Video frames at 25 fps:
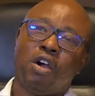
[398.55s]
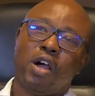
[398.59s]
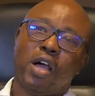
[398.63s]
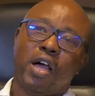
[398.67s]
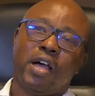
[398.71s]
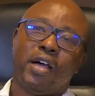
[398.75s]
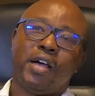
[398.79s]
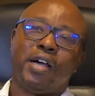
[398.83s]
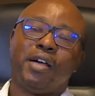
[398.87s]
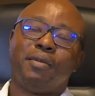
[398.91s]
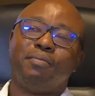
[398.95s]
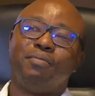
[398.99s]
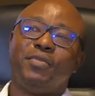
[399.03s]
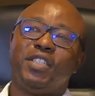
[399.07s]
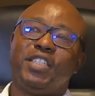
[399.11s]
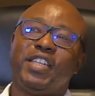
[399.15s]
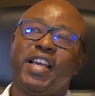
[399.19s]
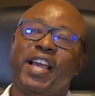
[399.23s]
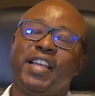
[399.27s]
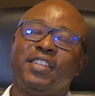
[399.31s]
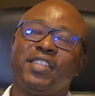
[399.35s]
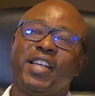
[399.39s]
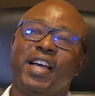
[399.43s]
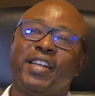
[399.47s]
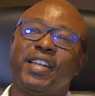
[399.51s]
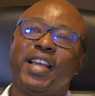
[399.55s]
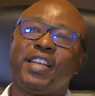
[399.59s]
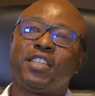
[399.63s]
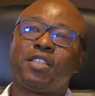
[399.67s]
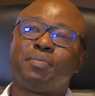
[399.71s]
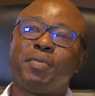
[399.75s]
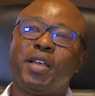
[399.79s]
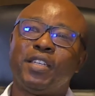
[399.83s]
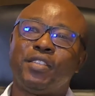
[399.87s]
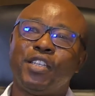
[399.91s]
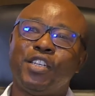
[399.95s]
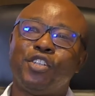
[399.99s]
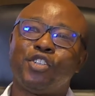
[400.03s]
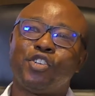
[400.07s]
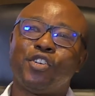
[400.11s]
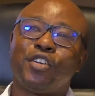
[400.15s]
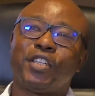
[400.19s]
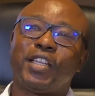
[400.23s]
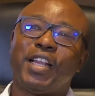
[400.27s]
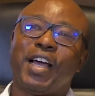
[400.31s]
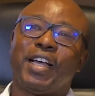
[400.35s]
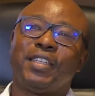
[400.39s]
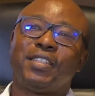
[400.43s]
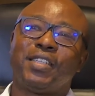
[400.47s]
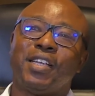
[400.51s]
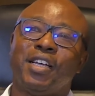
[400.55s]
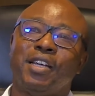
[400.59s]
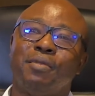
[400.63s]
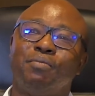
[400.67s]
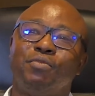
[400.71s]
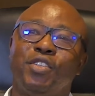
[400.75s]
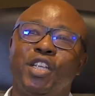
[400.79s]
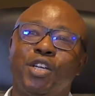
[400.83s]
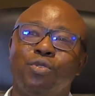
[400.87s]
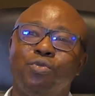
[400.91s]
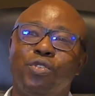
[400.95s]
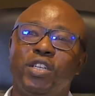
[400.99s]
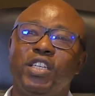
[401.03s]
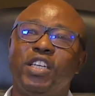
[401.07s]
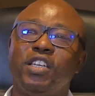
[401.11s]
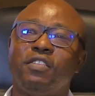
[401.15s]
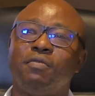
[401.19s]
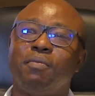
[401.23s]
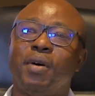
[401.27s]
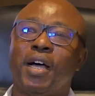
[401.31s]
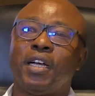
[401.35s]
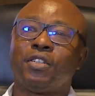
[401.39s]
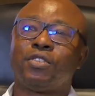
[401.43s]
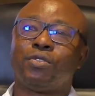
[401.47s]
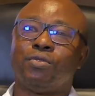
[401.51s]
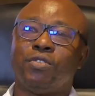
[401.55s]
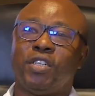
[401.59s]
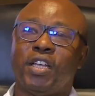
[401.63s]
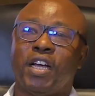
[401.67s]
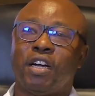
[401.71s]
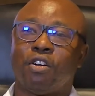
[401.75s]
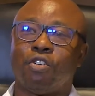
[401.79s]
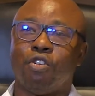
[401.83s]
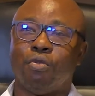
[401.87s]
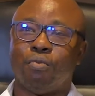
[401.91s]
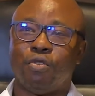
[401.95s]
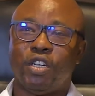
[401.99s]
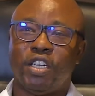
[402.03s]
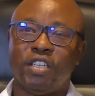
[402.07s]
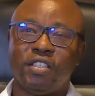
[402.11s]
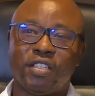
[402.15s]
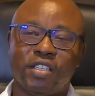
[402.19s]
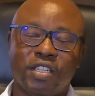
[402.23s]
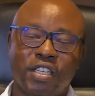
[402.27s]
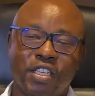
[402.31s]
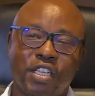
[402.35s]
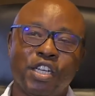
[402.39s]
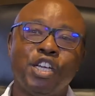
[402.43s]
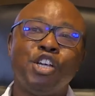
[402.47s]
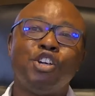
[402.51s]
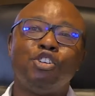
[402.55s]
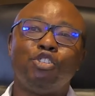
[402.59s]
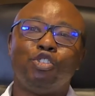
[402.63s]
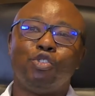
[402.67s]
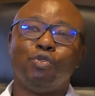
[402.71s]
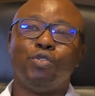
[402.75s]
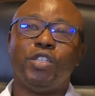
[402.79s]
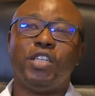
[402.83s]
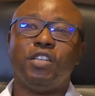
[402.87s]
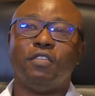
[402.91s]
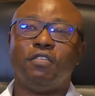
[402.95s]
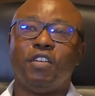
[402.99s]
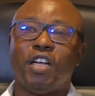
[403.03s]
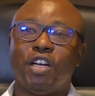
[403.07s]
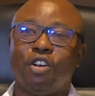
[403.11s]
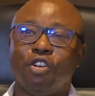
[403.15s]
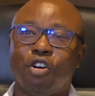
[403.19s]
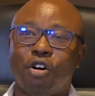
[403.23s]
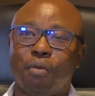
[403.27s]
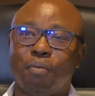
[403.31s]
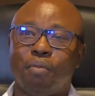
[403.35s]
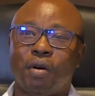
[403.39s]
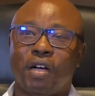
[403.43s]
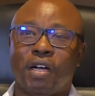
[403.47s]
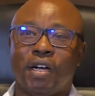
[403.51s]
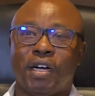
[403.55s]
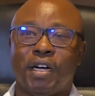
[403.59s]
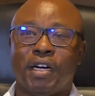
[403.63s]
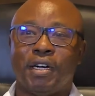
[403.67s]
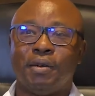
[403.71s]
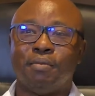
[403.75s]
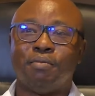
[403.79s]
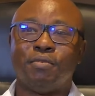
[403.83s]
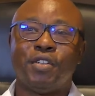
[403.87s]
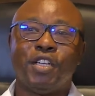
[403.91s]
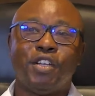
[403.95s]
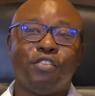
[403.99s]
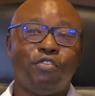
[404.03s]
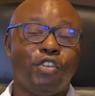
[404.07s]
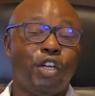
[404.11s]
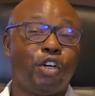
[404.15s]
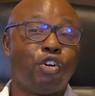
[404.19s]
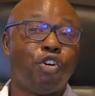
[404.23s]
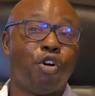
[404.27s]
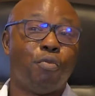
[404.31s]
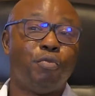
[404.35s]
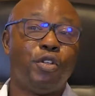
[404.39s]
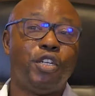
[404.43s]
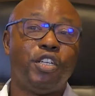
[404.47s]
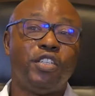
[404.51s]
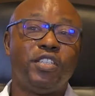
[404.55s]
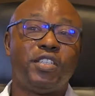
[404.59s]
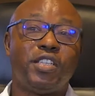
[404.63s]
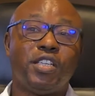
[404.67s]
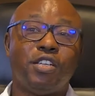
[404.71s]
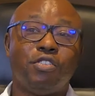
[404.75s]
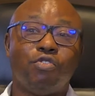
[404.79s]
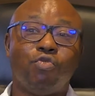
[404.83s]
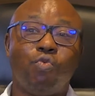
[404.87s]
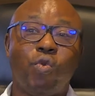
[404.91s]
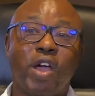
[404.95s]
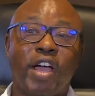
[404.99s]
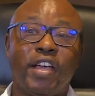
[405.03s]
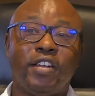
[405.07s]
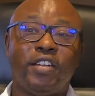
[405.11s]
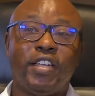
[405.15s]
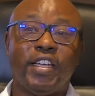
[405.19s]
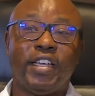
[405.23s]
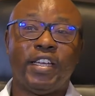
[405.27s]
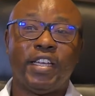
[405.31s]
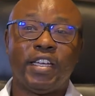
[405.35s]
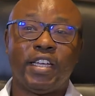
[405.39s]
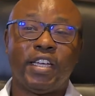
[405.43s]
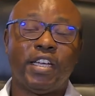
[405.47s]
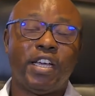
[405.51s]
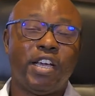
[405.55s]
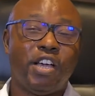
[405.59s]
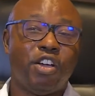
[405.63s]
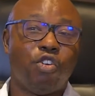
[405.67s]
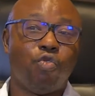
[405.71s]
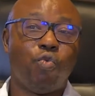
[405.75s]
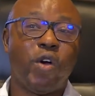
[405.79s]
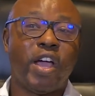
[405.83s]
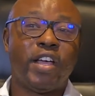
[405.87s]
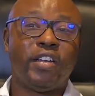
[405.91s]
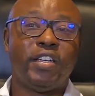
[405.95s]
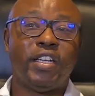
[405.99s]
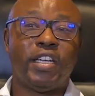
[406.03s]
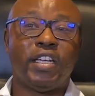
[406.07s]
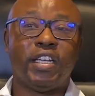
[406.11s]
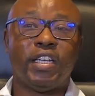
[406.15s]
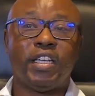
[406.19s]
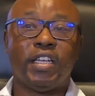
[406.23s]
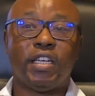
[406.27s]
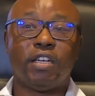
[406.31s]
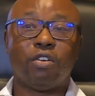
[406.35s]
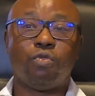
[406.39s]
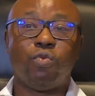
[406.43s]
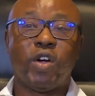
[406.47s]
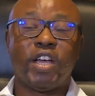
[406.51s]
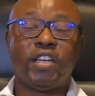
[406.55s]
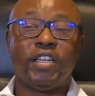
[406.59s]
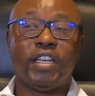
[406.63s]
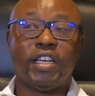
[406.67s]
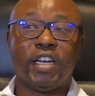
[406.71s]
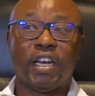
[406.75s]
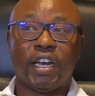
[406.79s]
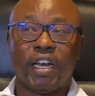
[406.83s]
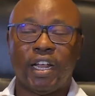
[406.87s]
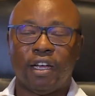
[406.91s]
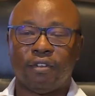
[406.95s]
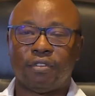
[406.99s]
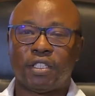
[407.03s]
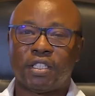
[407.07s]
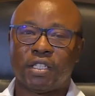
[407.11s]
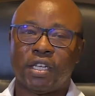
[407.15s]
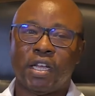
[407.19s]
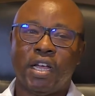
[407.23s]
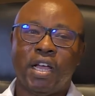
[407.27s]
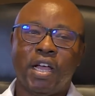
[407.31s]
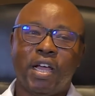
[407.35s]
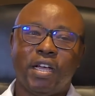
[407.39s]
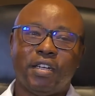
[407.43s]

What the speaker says: There is an expectation that they will give back to their community to develop the community where they left.